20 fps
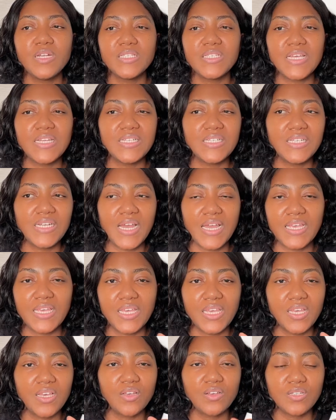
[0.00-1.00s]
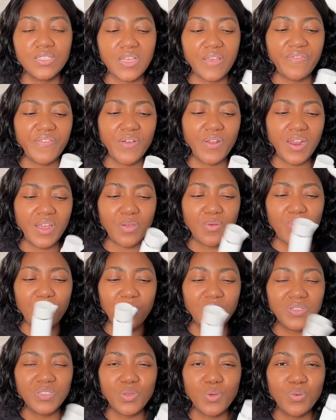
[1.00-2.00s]
I didn't like it because I felt like, what
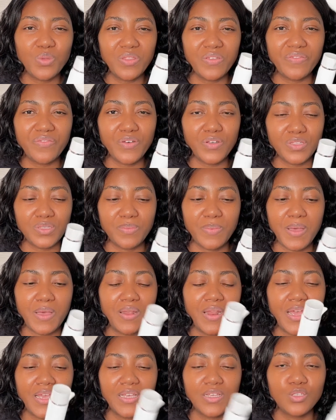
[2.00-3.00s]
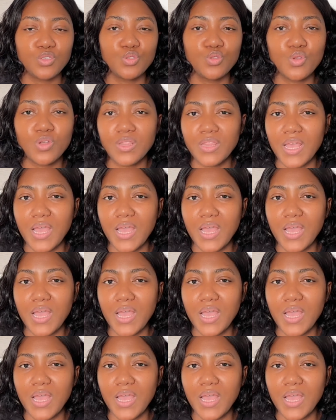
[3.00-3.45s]
was all the fuss about? Like, it's not that